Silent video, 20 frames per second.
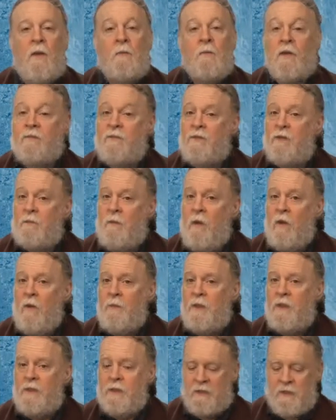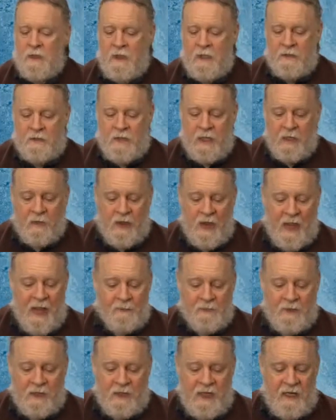But for the moment, they are
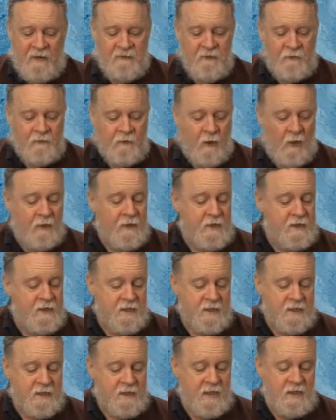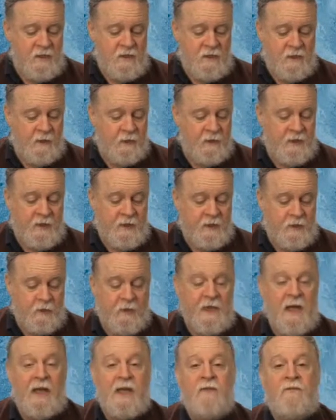happy, even if all they succeed in doing is
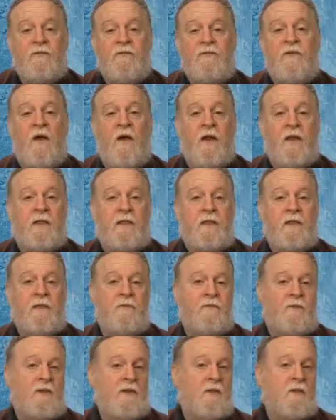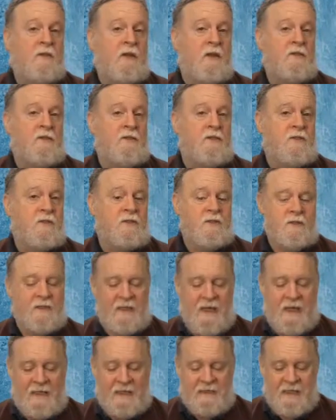creating FUD, fear,
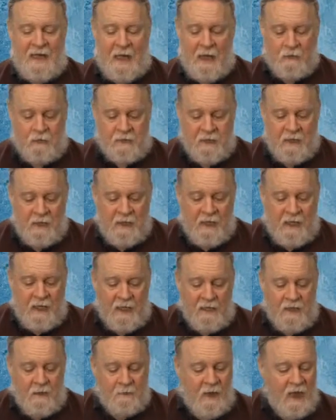uncertainty, and doubt, in the